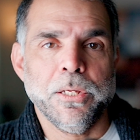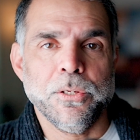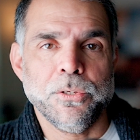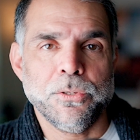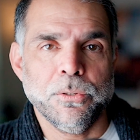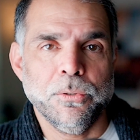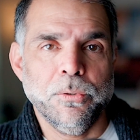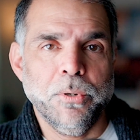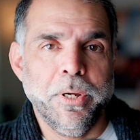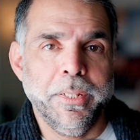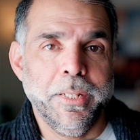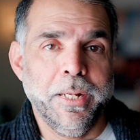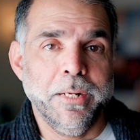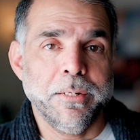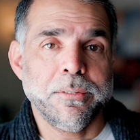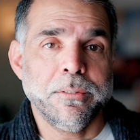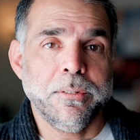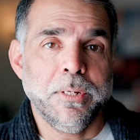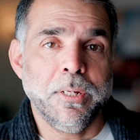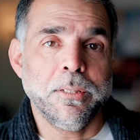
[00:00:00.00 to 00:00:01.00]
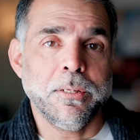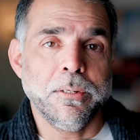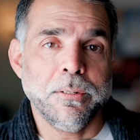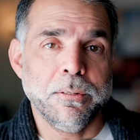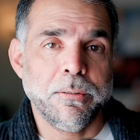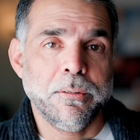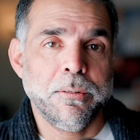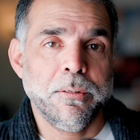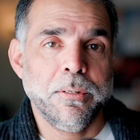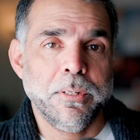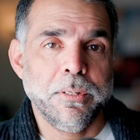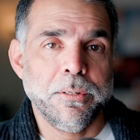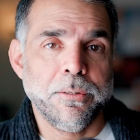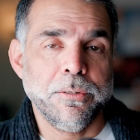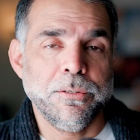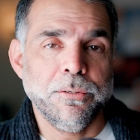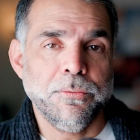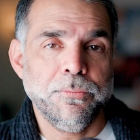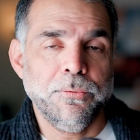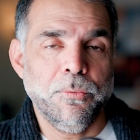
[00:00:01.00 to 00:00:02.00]
So, and that's another
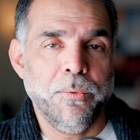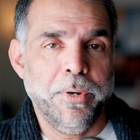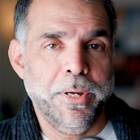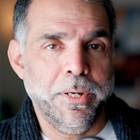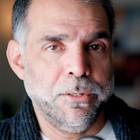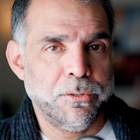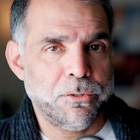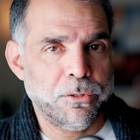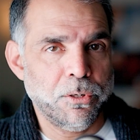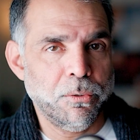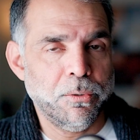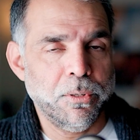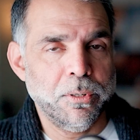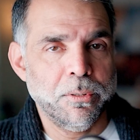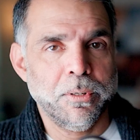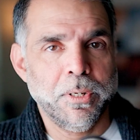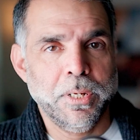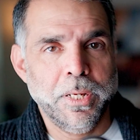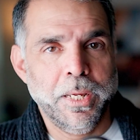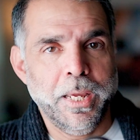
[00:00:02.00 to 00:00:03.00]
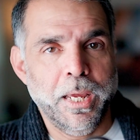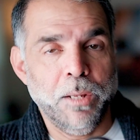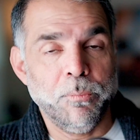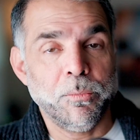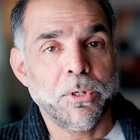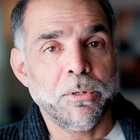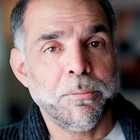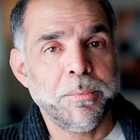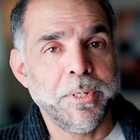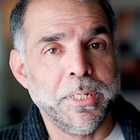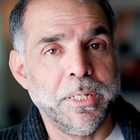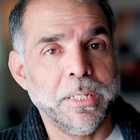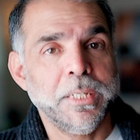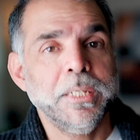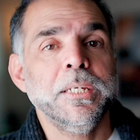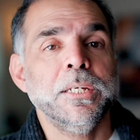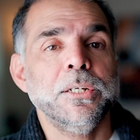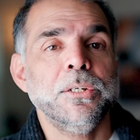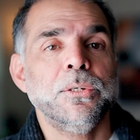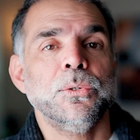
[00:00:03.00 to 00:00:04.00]
reason for why it's slower and we're going to be
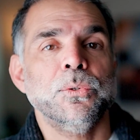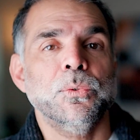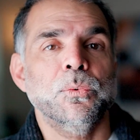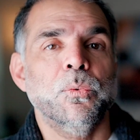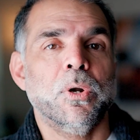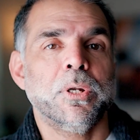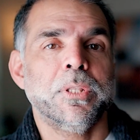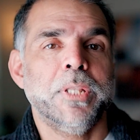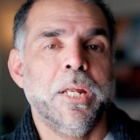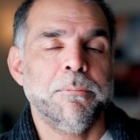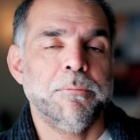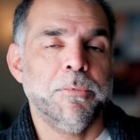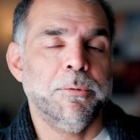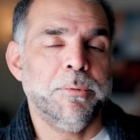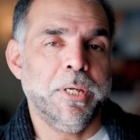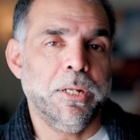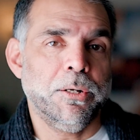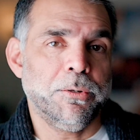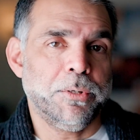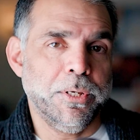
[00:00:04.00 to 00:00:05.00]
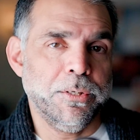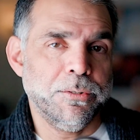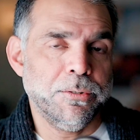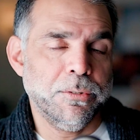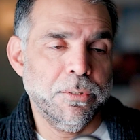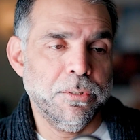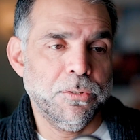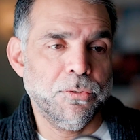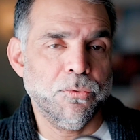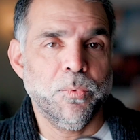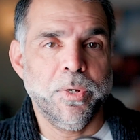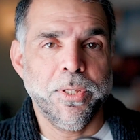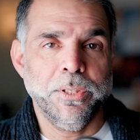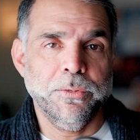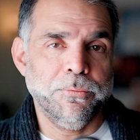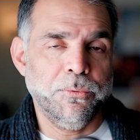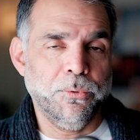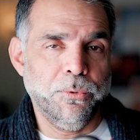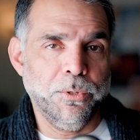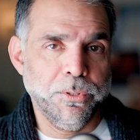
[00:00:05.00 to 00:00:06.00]
digging into what that memory allocation is, why
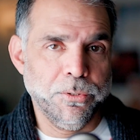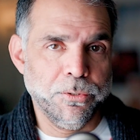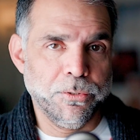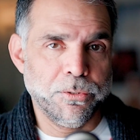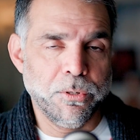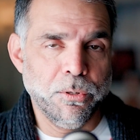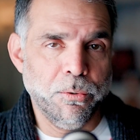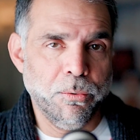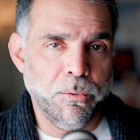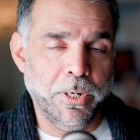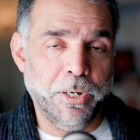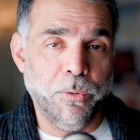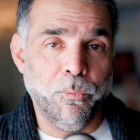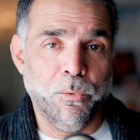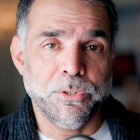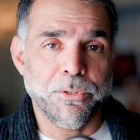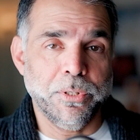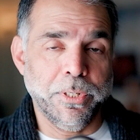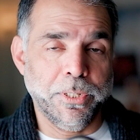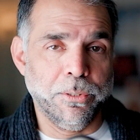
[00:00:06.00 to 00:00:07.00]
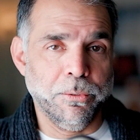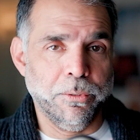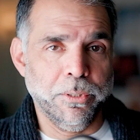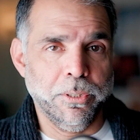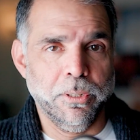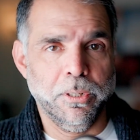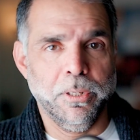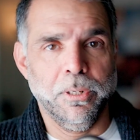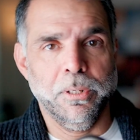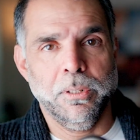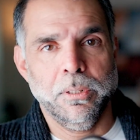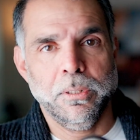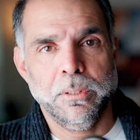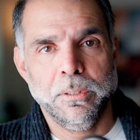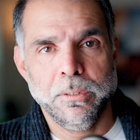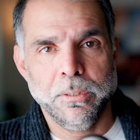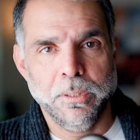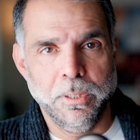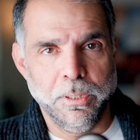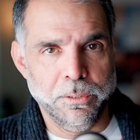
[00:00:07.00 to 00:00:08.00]
the for each is slower, and what's really going on
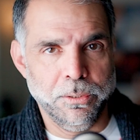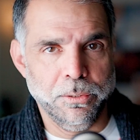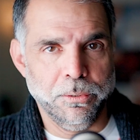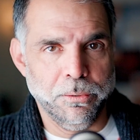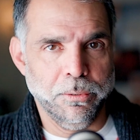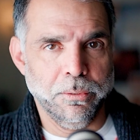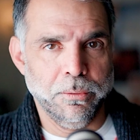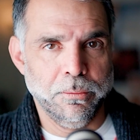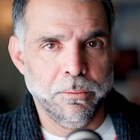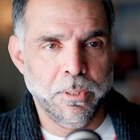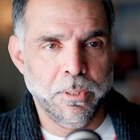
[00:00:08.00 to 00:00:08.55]
under the hood.